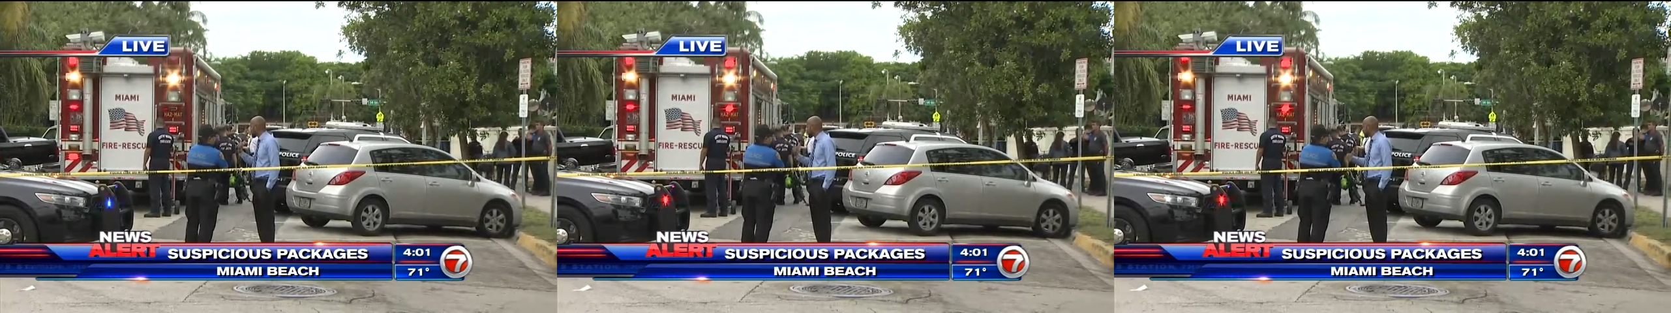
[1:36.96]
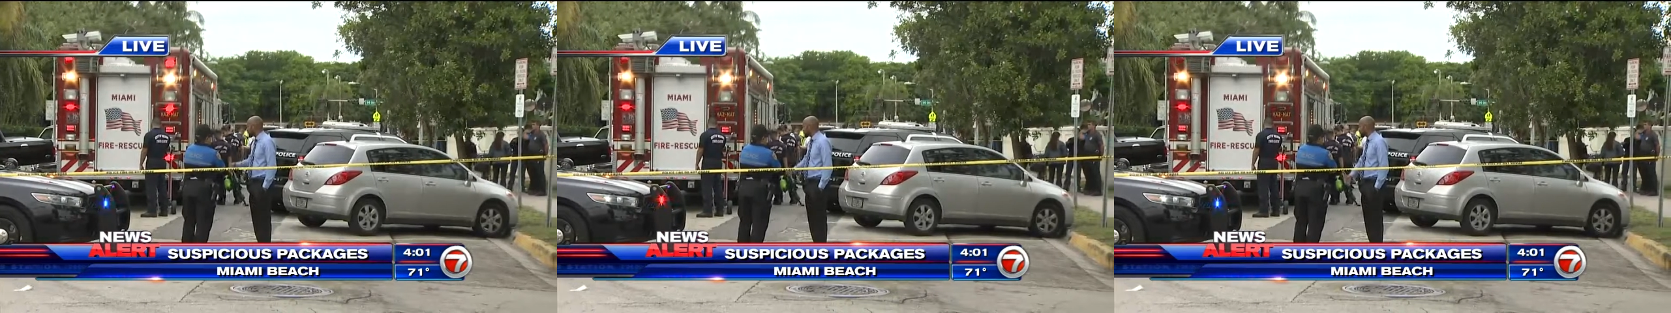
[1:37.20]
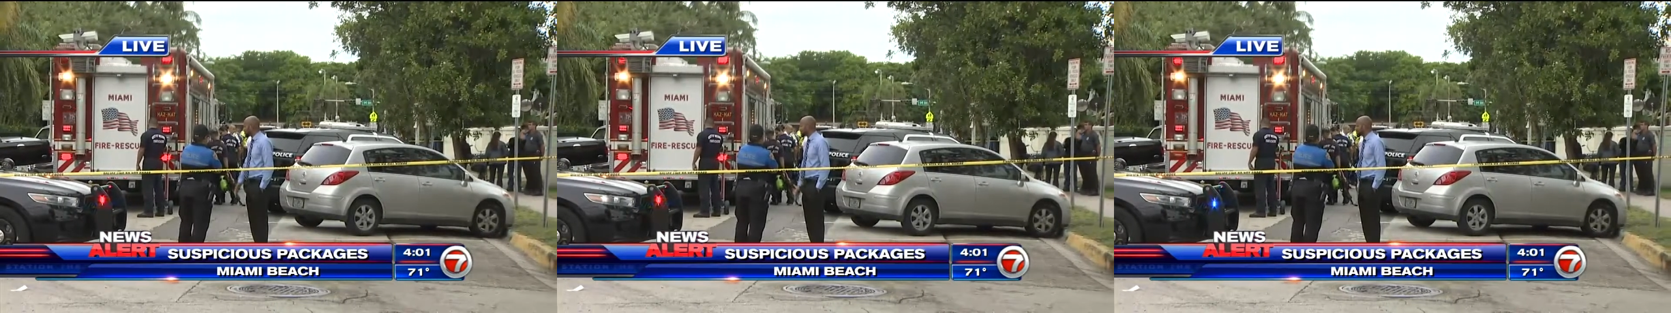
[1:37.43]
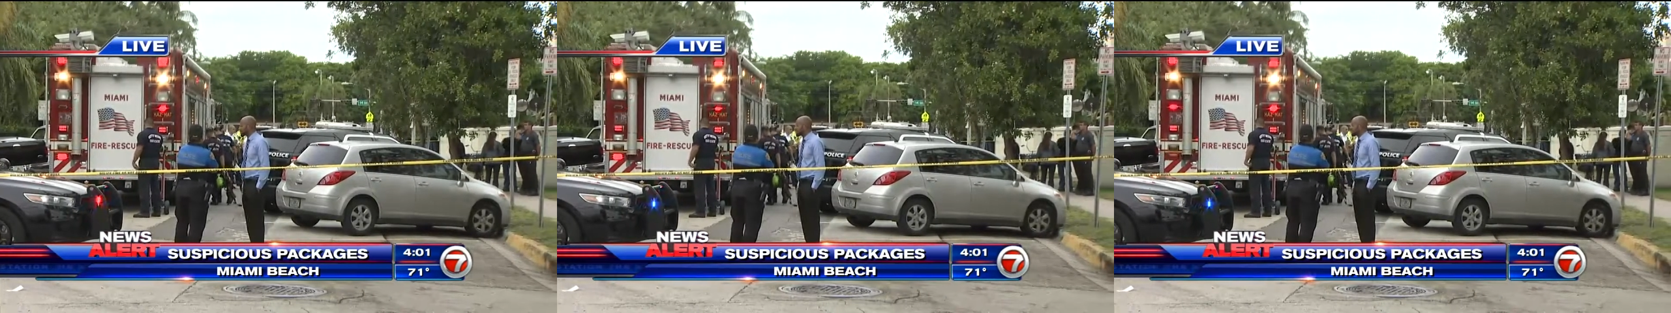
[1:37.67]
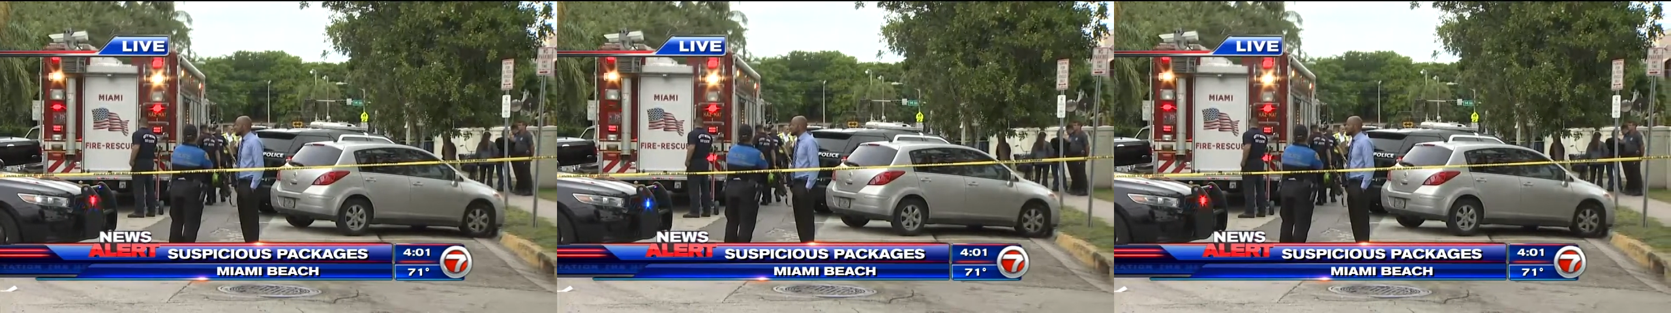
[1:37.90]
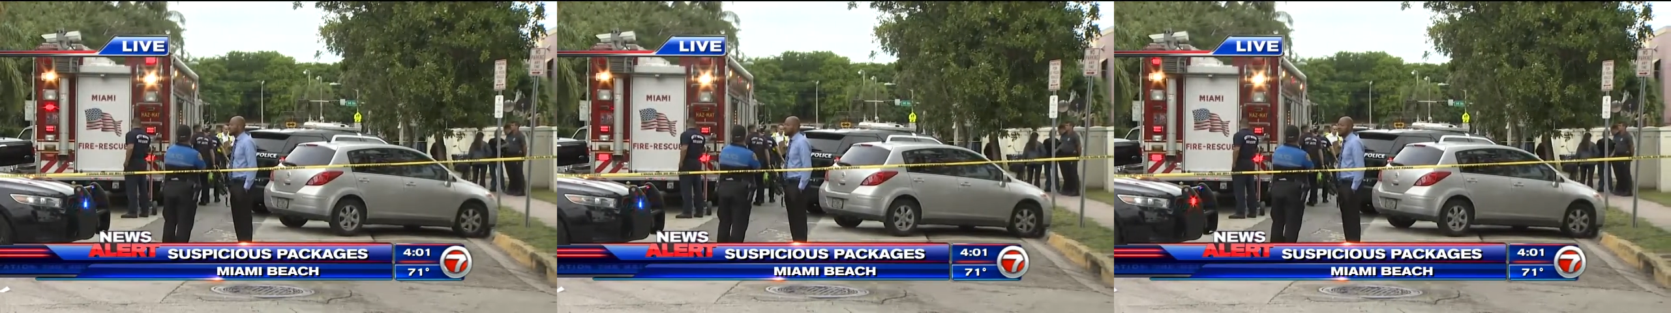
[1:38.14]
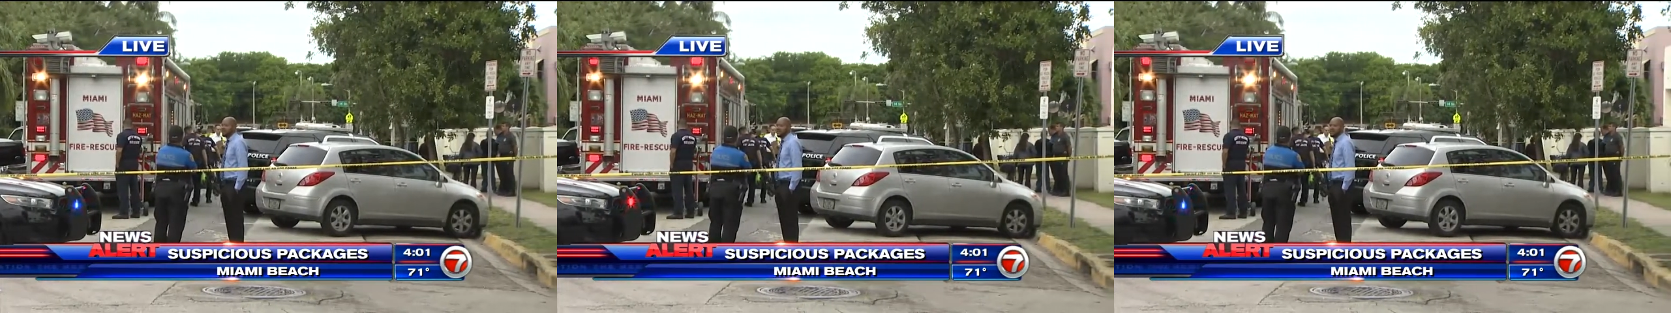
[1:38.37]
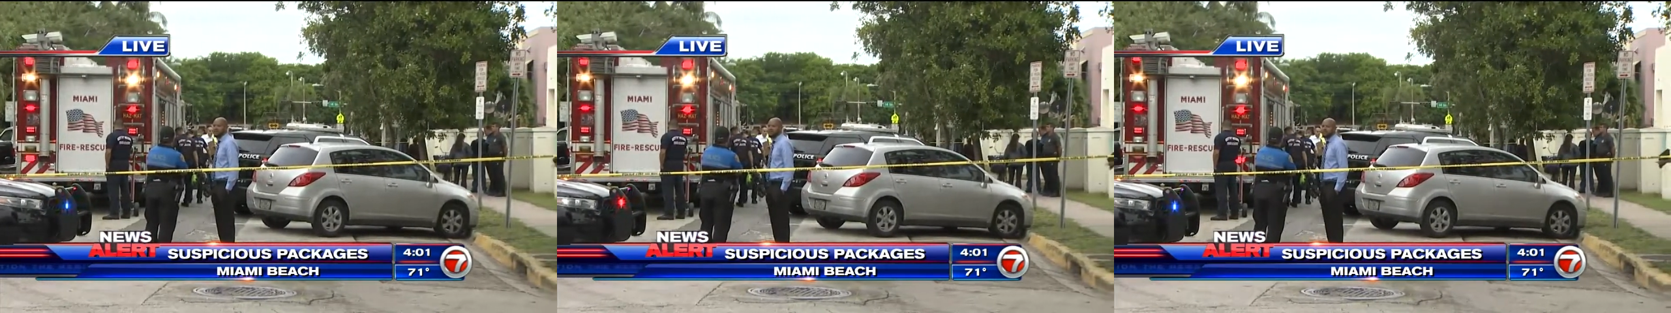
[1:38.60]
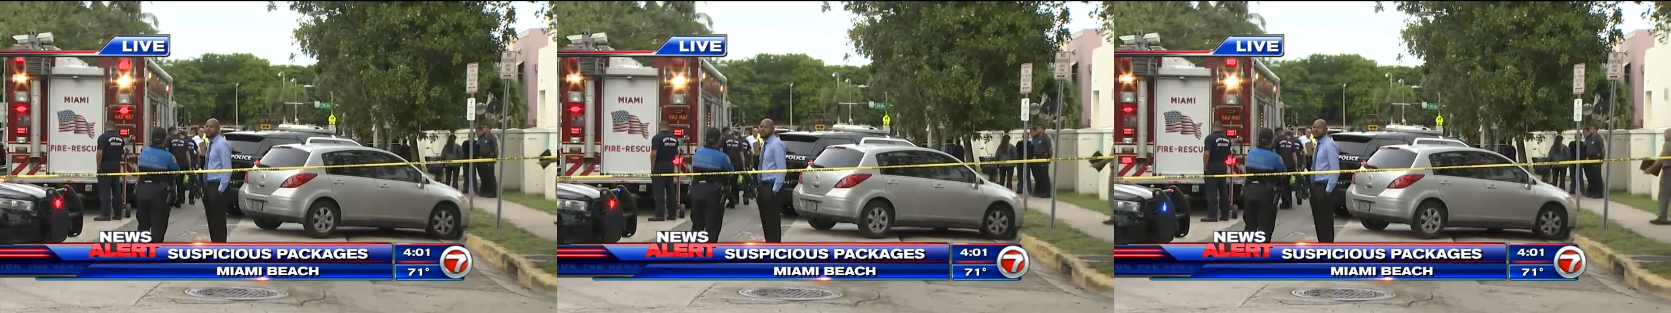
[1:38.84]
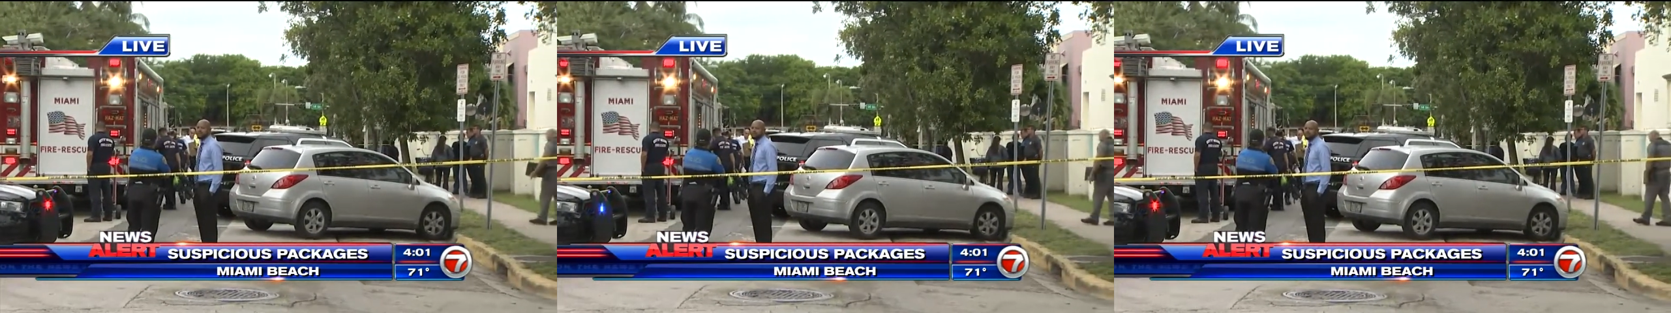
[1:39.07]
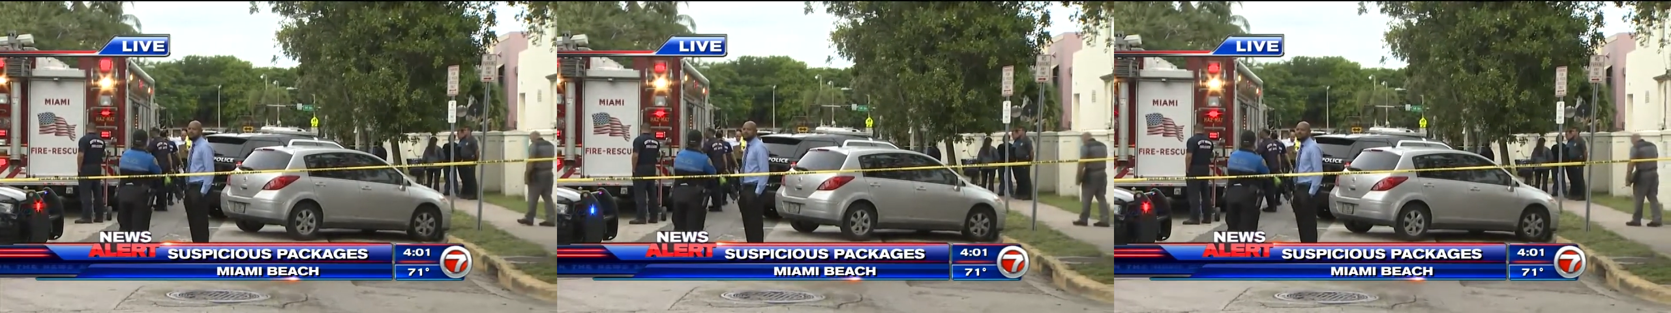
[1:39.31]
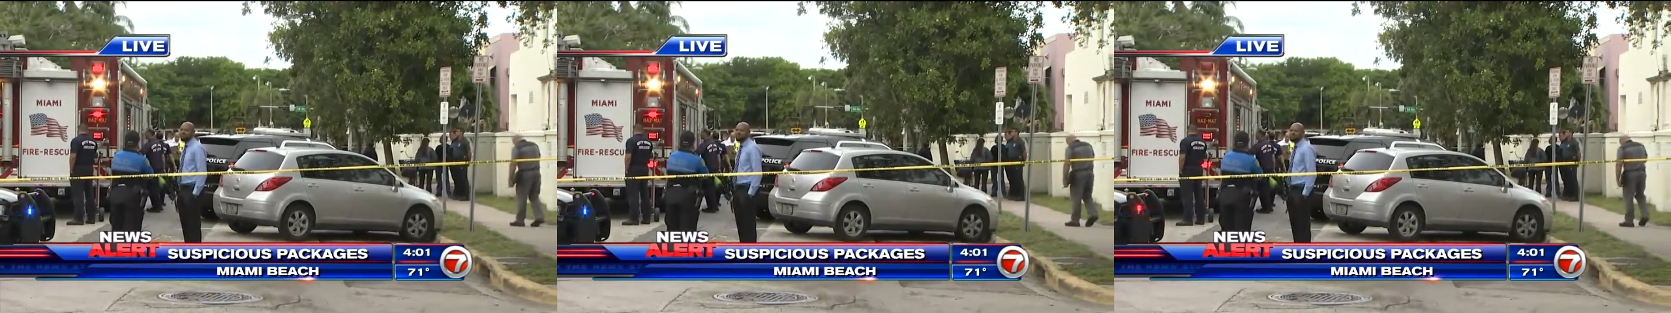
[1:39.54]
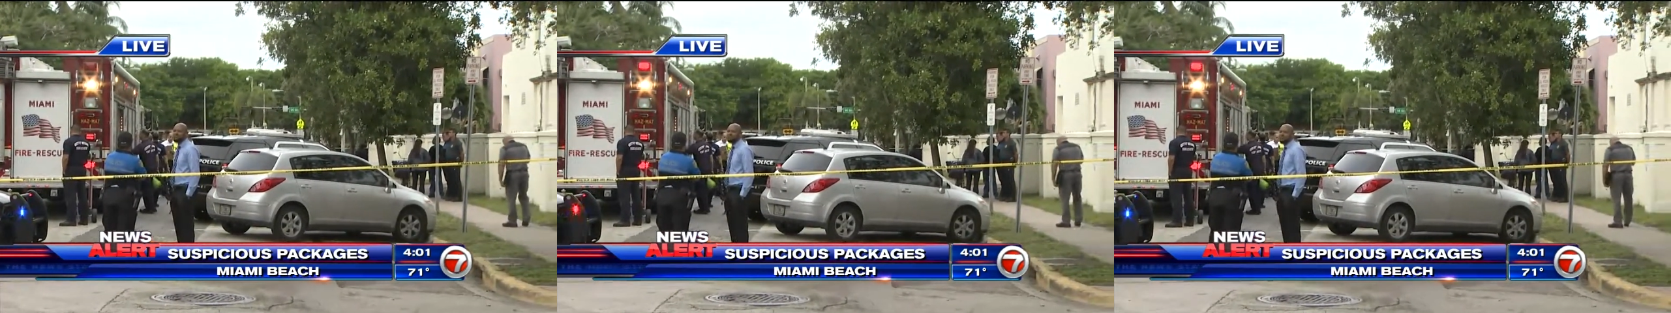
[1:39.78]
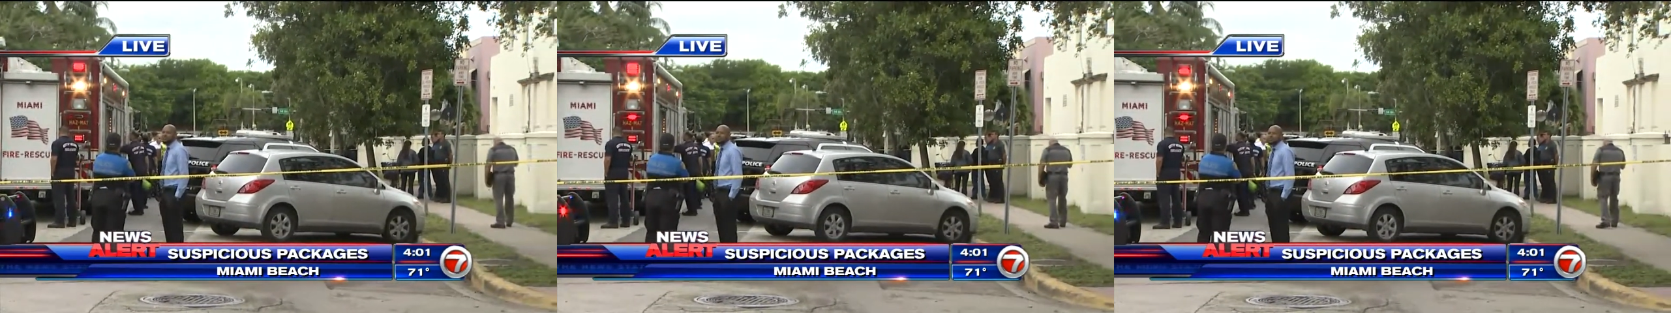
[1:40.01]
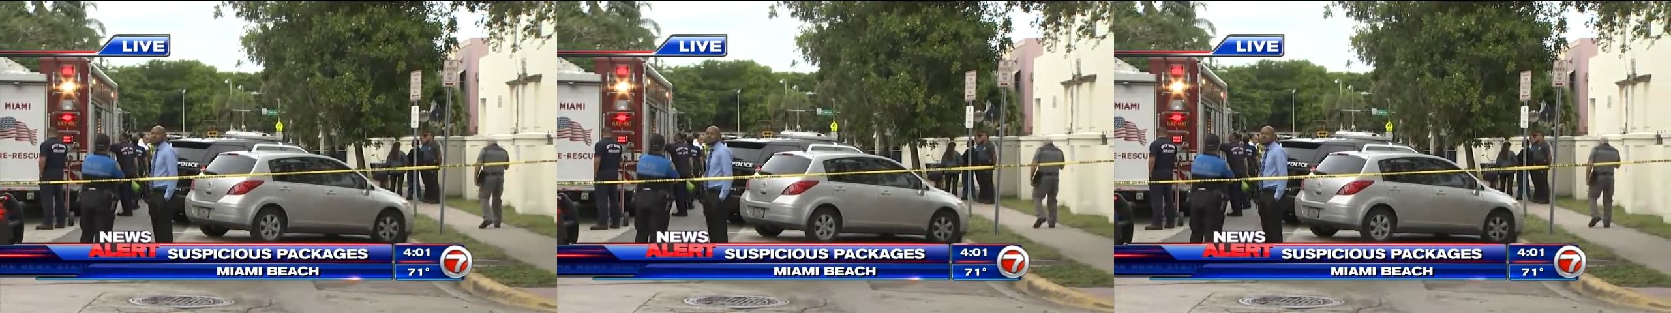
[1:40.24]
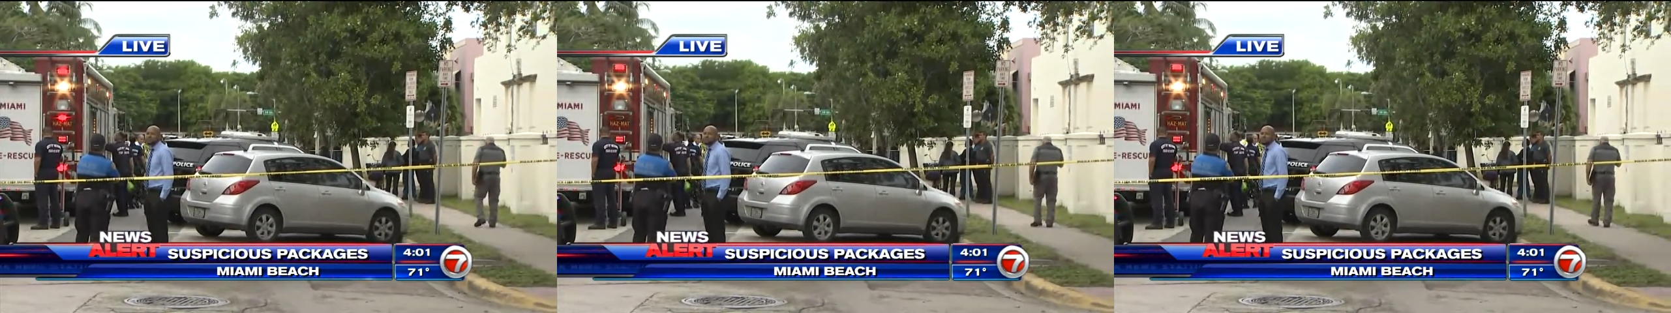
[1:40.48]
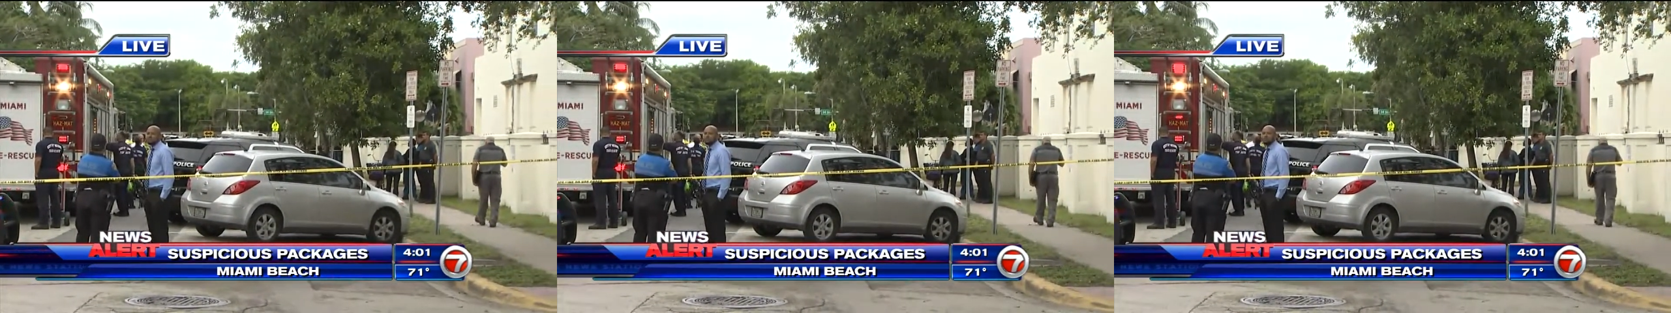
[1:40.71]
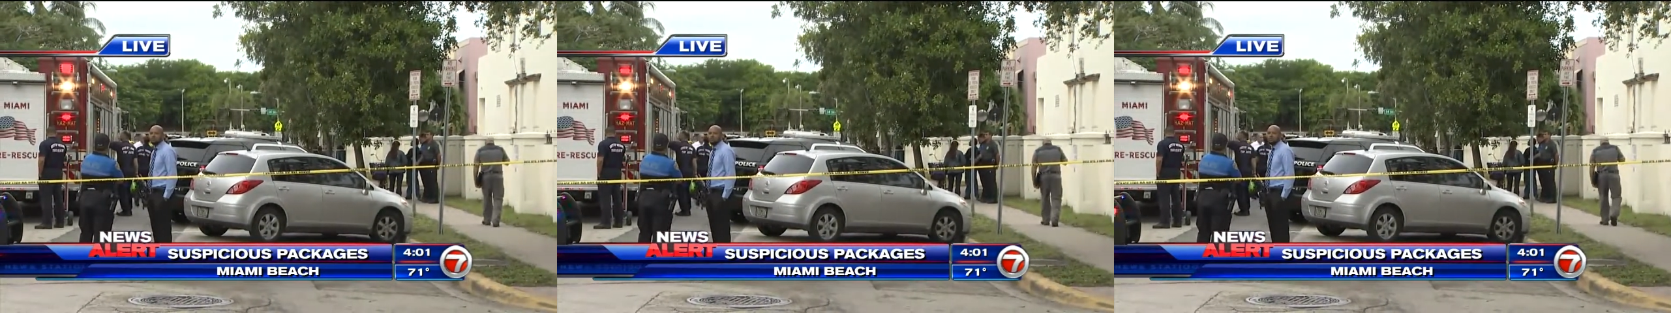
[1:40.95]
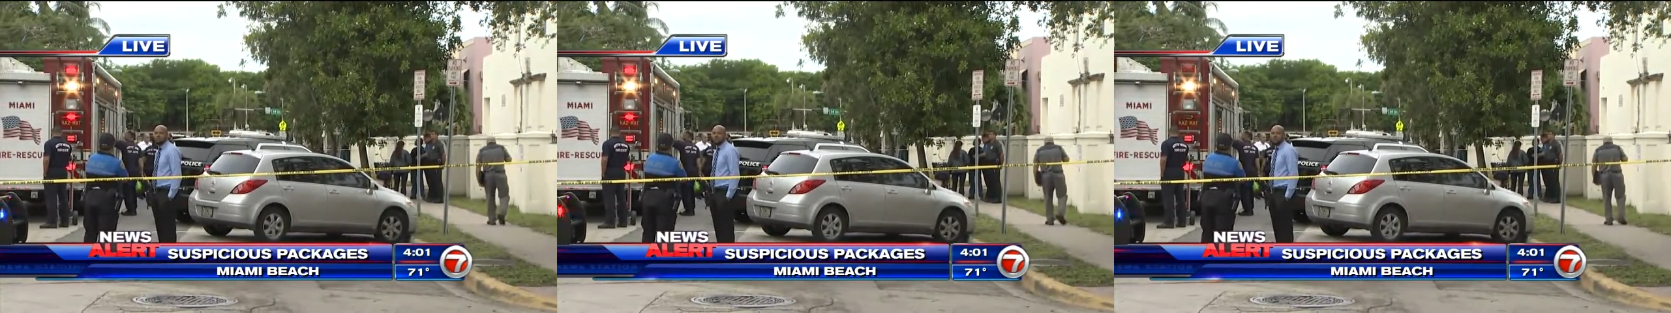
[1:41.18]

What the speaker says: No face is visible, so there are no lips to read.